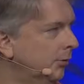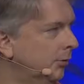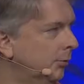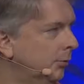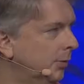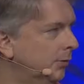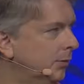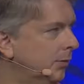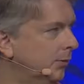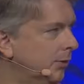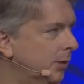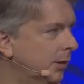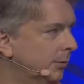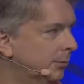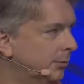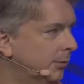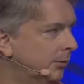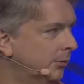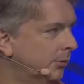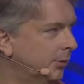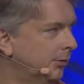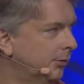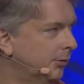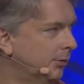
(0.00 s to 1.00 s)
So we've developed a
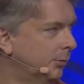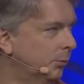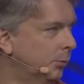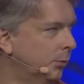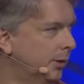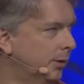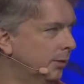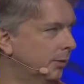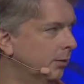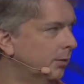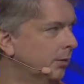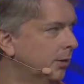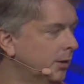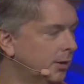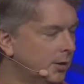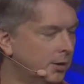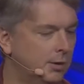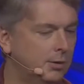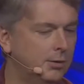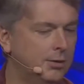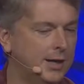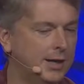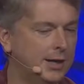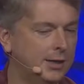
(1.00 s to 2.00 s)
system where
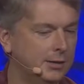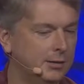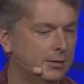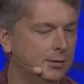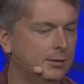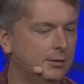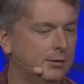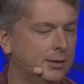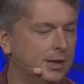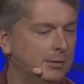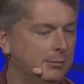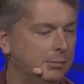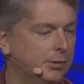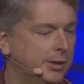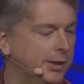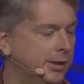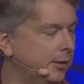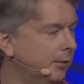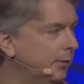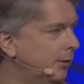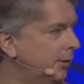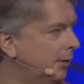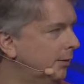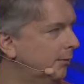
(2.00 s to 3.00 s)
that
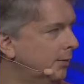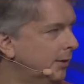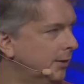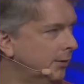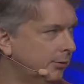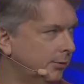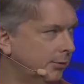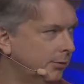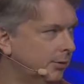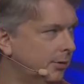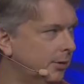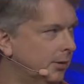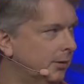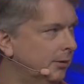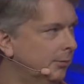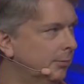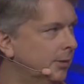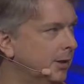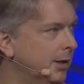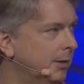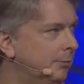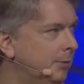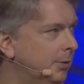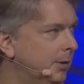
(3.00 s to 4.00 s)
player that invests
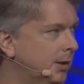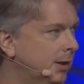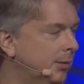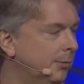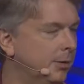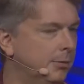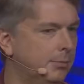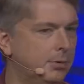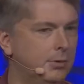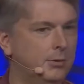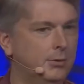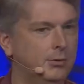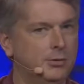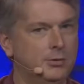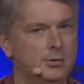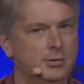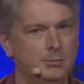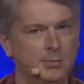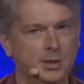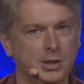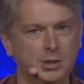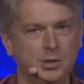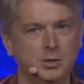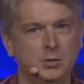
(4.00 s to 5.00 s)
can become the person that
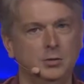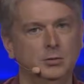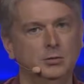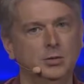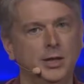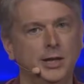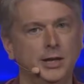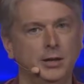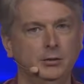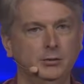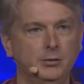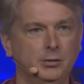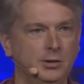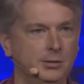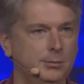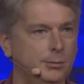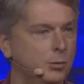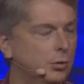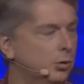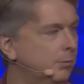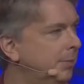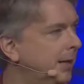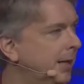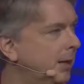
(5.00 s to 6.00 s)
makes your entire team
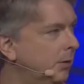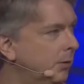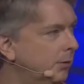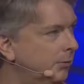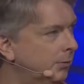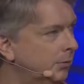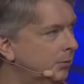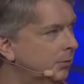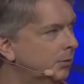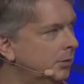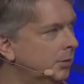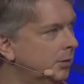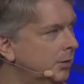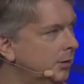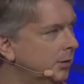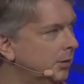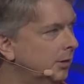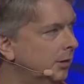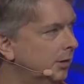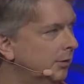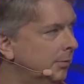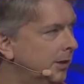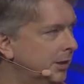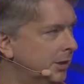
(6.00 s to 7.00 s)
more powerful
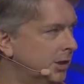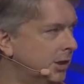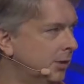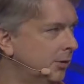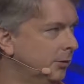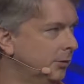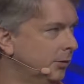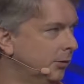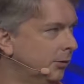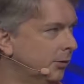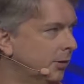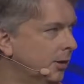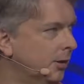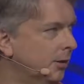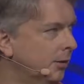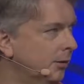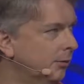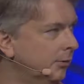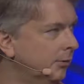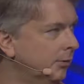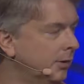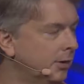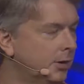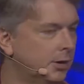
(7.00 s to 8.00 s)
by sharing those
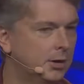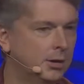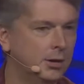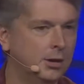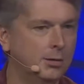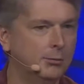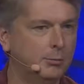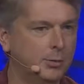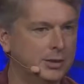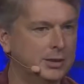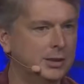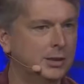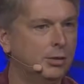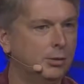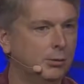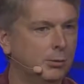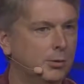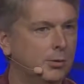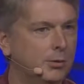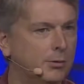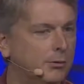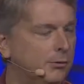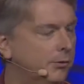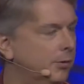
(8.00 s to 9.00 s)
cards. We did
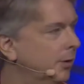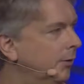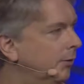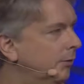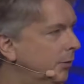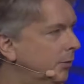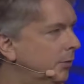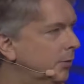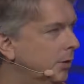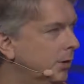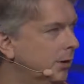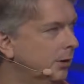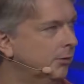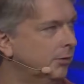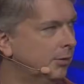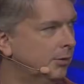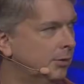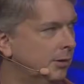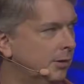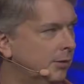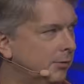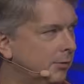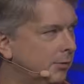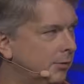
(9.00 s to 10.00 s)
throw a few cards in
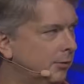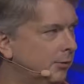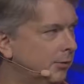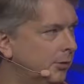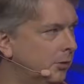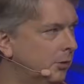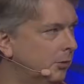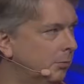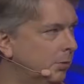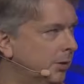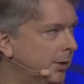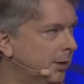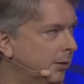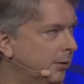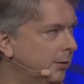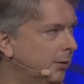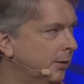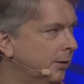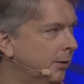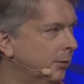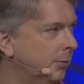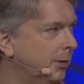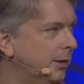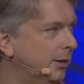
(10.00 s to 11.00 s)
there for the single player. I
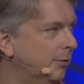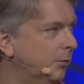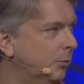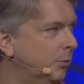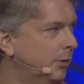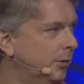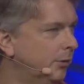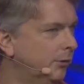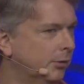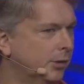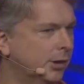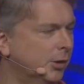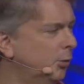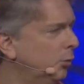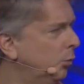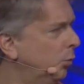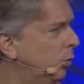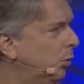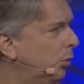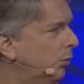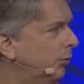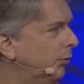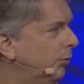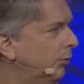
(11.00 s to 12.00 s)
think we have one. It's Lone
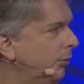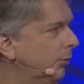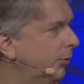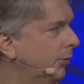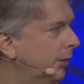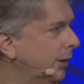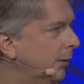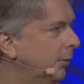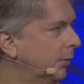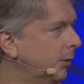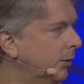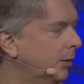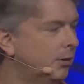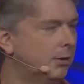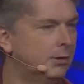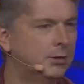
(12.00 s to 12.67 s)
Wolf, as I recall.